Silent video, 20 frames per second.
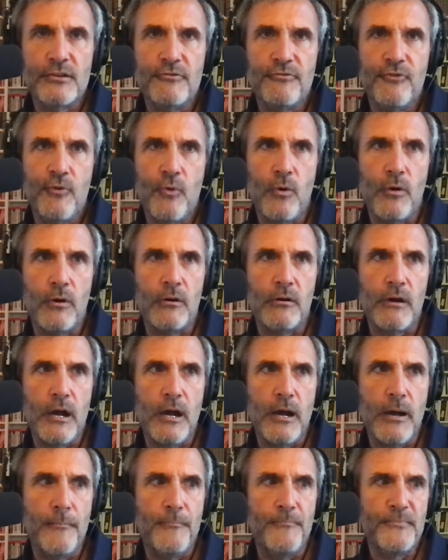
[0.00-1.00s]
for,
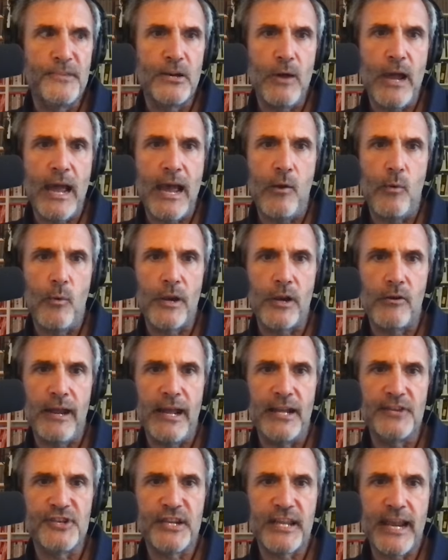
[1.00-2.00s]
um, you know, how we are
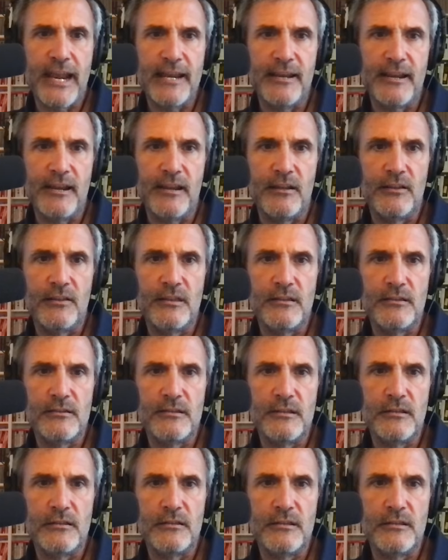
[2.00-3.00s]
educating
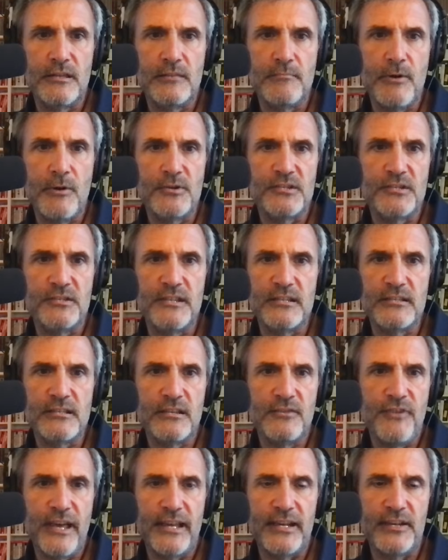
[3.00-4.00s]
the, the, the, most
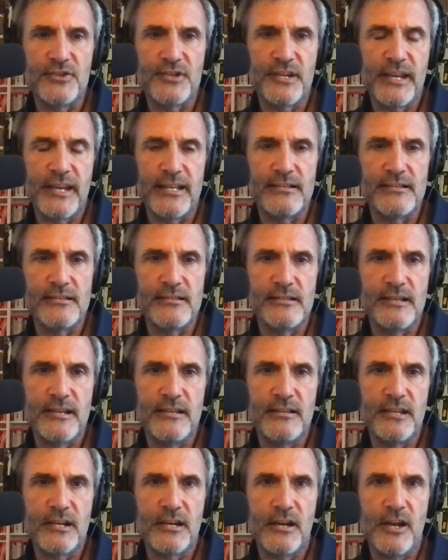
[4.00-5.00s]
disadvantaged kids
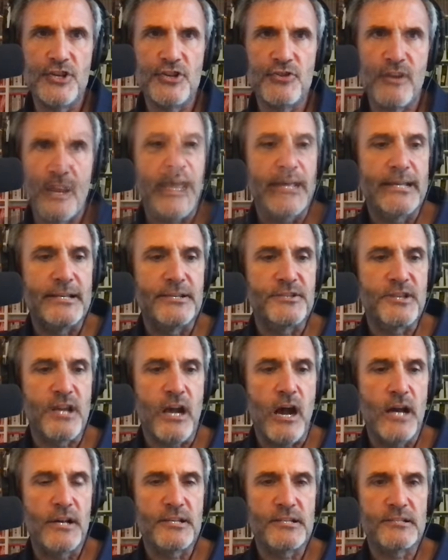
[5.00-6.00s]
in the country. And
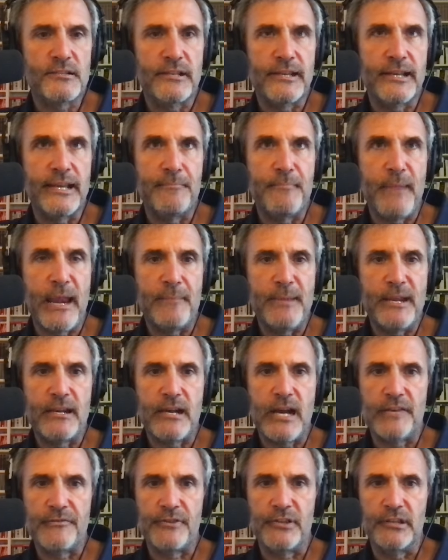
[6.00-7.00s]
honestly, it made me
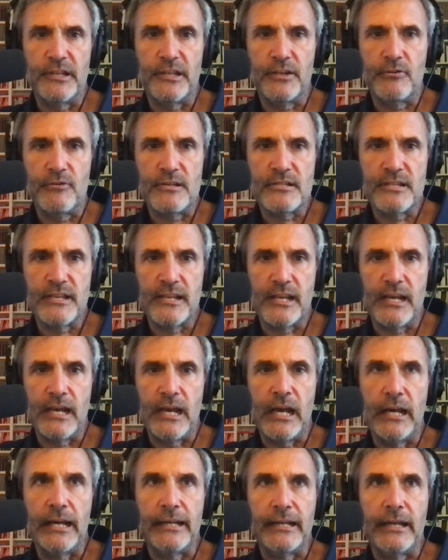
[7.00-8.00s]
kind of a literacy
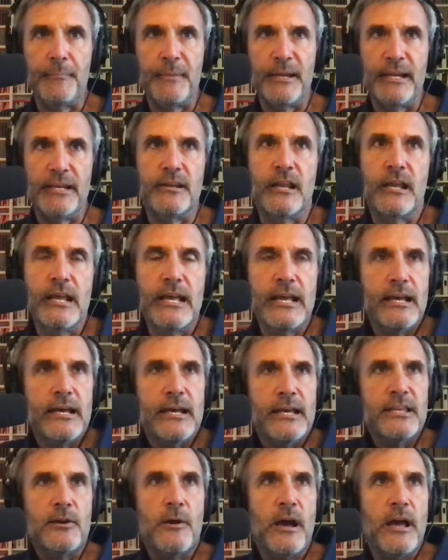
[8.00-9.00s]
guy. I mean,
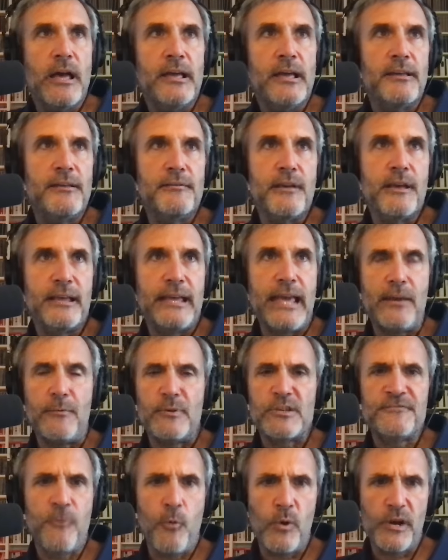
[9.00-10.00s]
you know, again, I
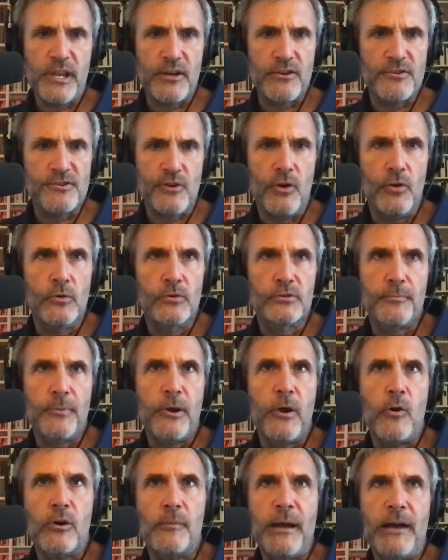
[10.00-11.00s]
was 40 years old
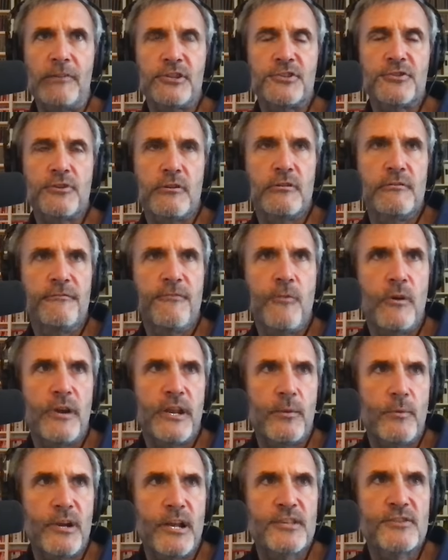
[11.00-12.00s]
or about to turn
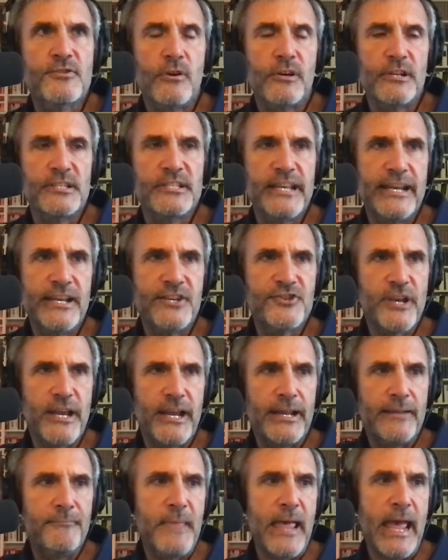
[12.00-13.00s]
40 when I started
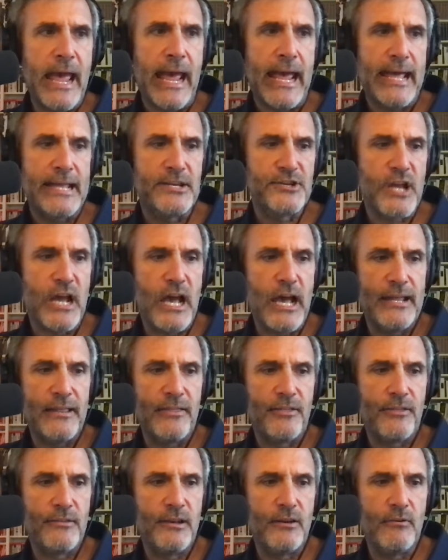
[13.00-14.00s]
teaching. And
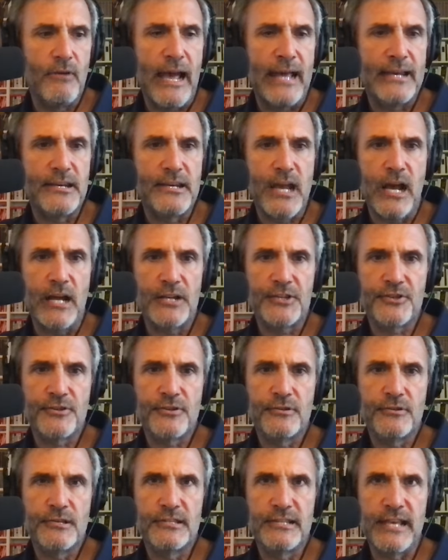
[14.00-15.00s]
I, you know, had not
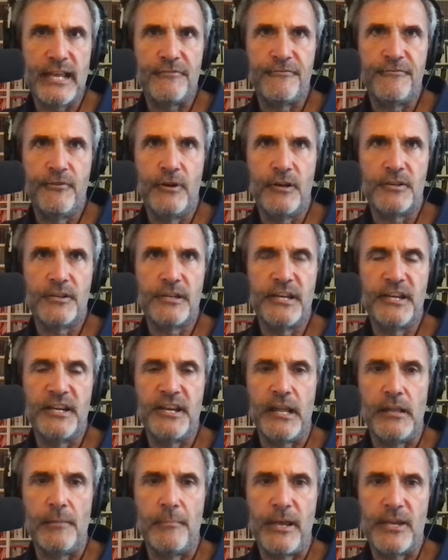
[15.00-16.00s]
set foot in
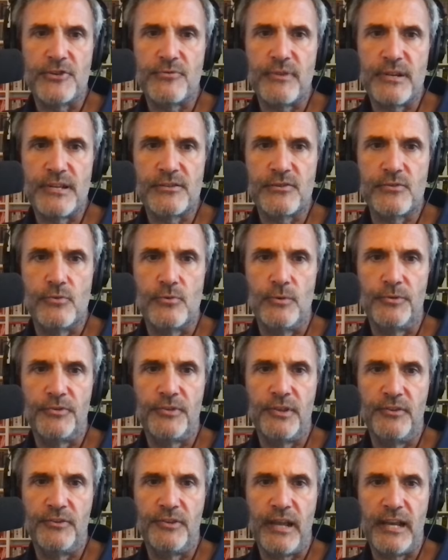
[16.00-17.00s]
an elementary school
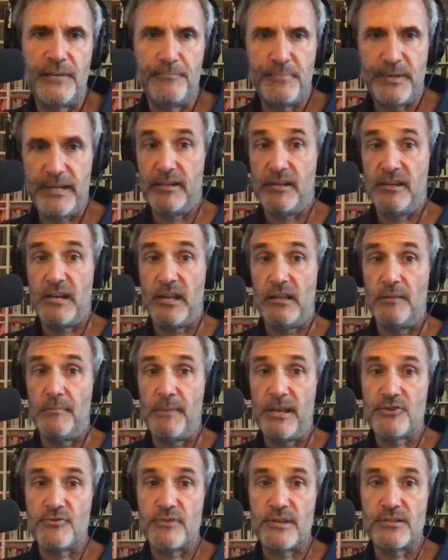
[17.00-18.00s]
since I'd been an
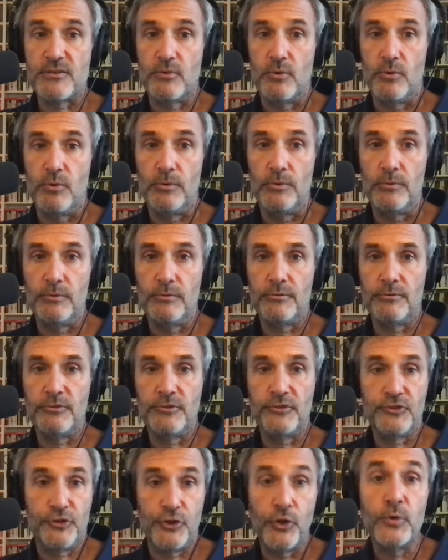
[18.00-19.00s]
elementary school
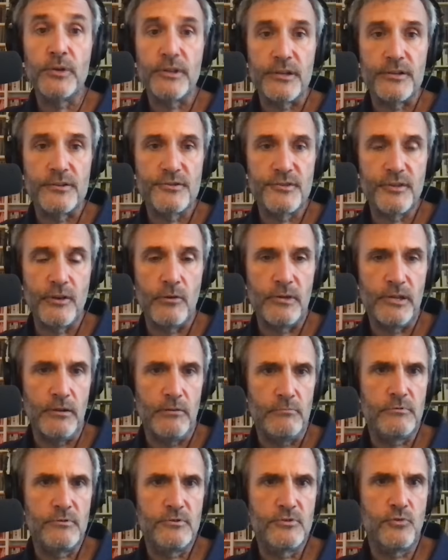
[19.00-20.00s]
student. So, you
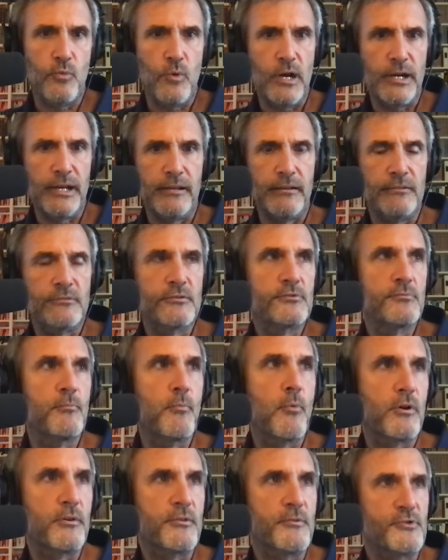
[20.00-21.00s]
know, 20,
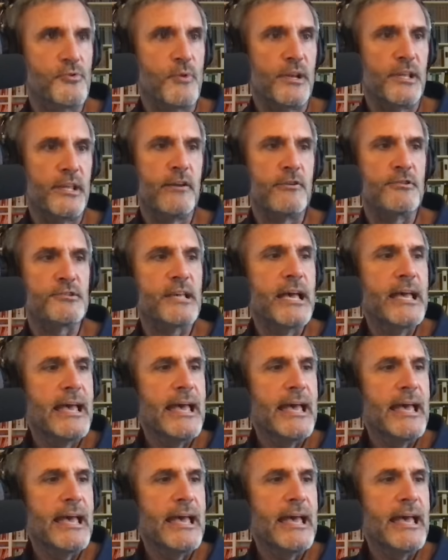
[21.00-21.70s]
more than 20 years